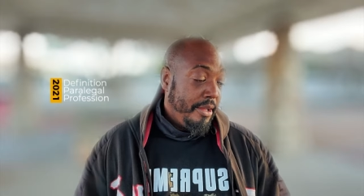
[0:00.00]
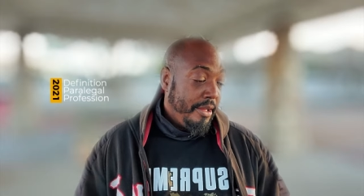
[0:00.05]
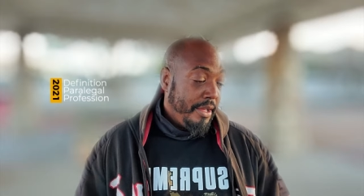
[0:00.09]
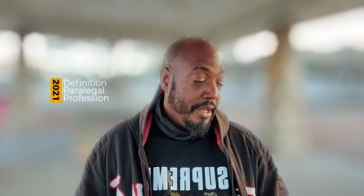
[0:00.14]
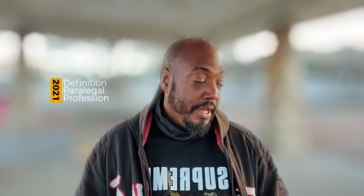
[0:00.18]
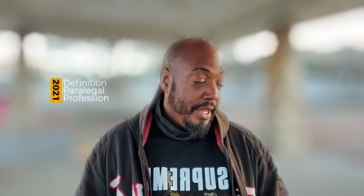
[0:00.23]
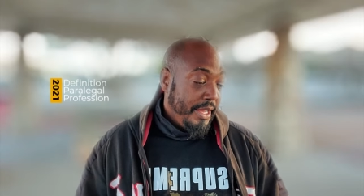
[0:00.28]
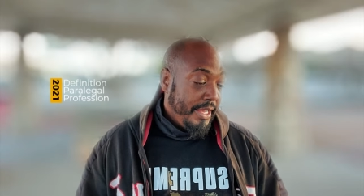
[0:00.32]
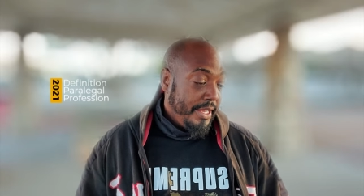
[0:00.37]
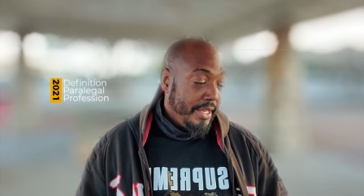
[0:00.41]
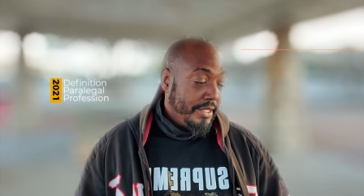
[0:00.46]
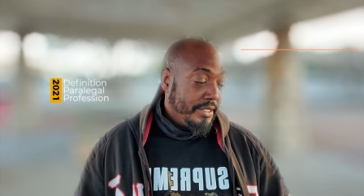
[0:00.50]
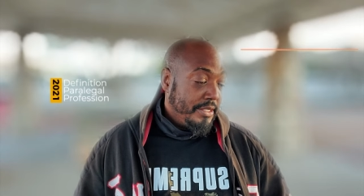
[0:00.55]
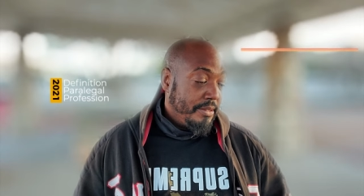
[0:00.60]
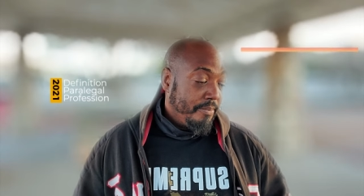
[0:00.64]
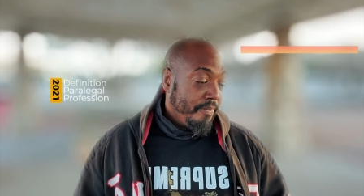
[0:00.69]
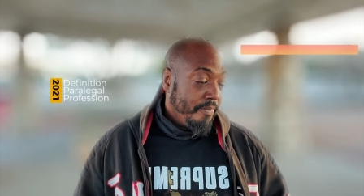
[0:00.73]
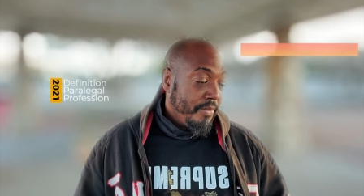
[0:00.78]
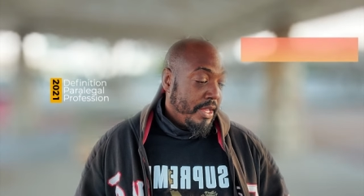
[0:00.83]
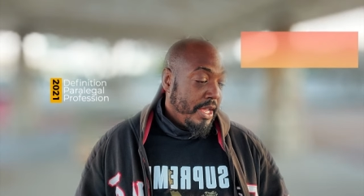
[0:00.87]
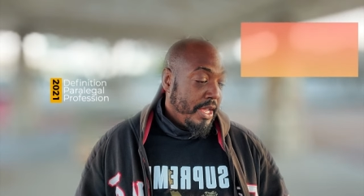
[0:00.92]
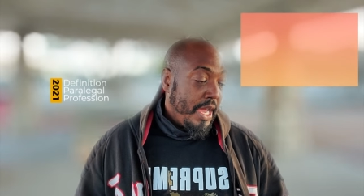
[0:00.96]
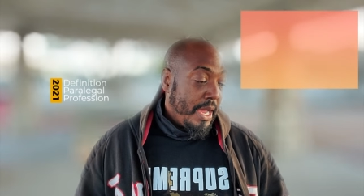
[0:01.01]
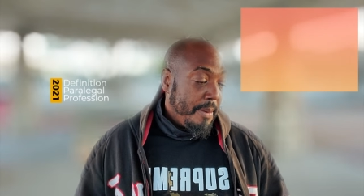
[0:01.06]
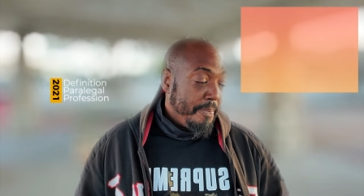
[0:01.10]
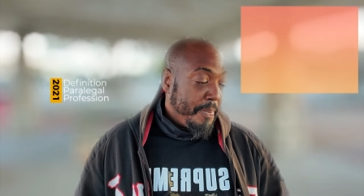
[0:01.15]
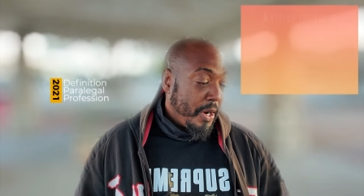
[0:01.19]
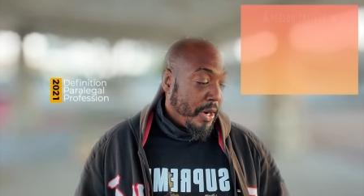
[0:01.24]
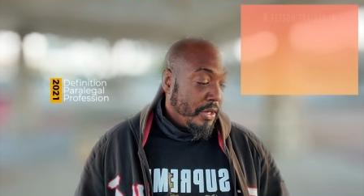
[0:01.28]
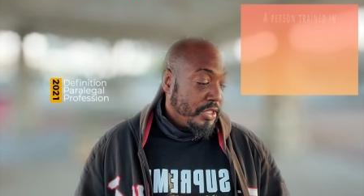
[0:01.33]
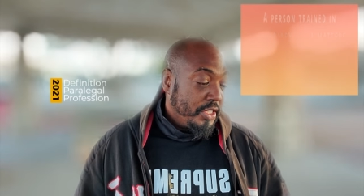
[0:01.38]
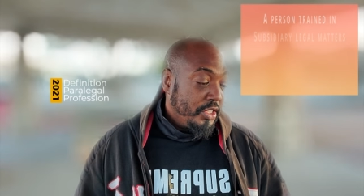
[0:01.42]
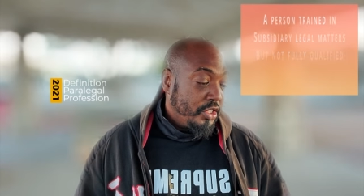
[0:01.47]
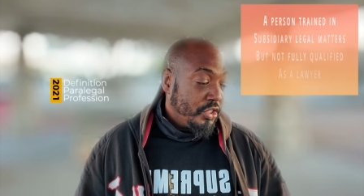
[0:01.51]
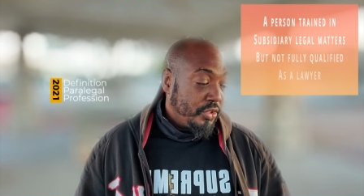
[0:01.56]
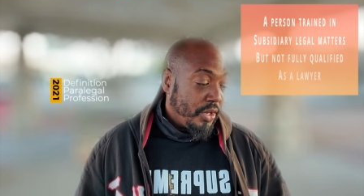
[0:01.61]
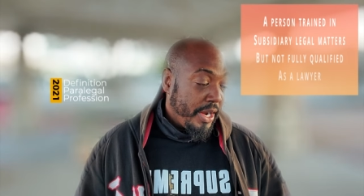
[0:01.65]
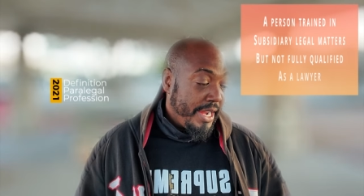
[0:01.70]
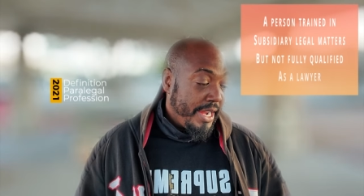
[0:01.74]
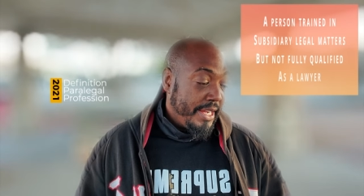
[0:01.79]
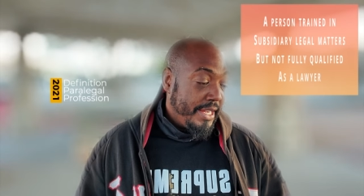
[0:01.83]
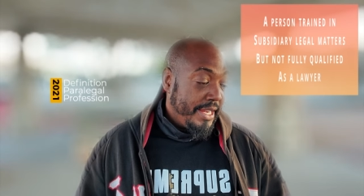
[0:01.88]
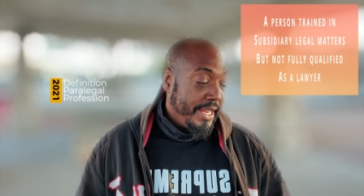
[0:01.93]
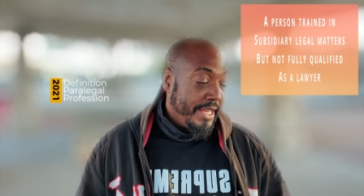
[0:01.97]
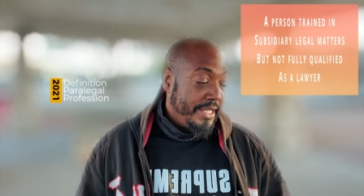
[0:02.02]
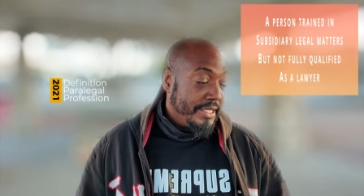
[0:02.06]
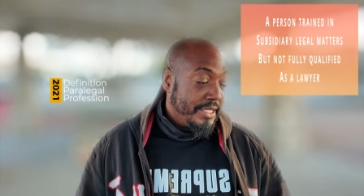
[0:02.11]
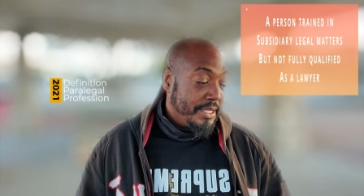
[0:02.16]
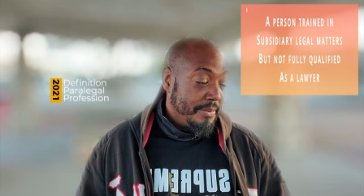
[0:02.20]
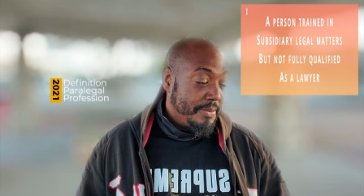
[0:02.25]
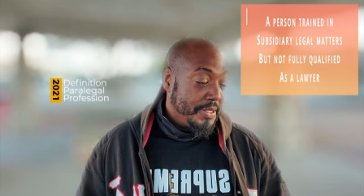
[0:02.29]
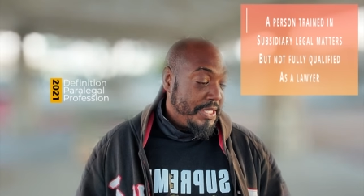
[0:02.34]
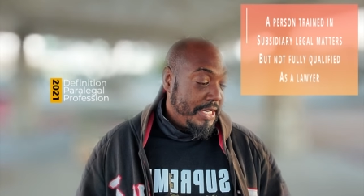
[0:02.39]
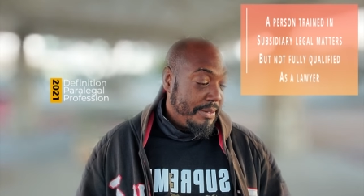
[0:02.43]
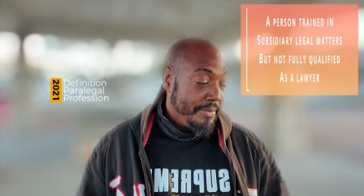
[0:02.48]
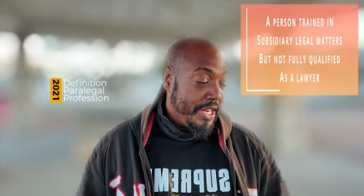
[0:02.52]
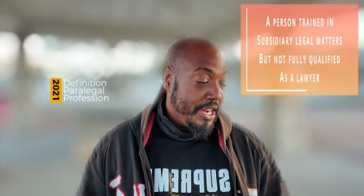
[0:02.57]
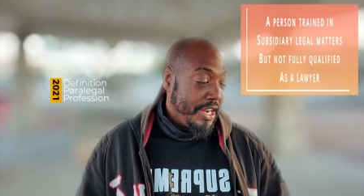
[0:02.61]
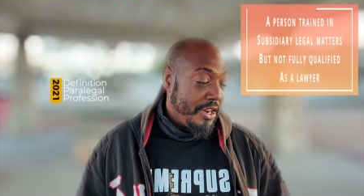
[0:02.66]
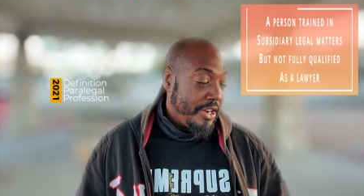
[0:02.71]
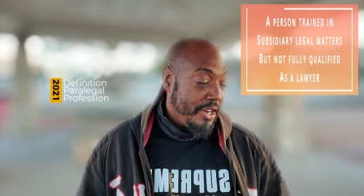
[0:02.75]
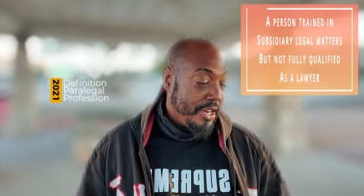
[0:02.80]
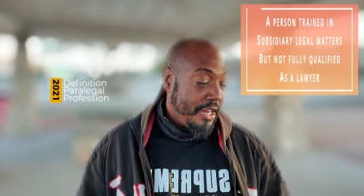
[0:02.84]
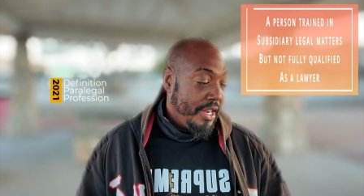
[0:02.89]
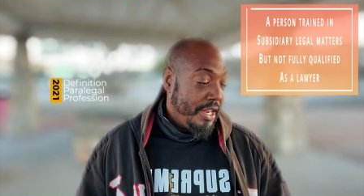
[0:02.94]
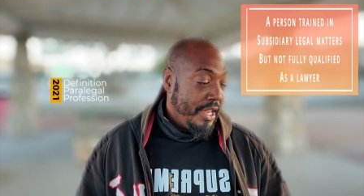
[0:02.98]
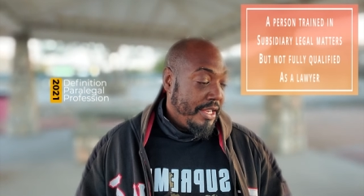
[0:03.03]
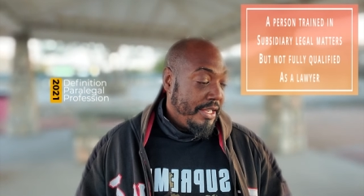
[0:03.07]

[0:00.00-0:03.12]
is a person trained in subsidiary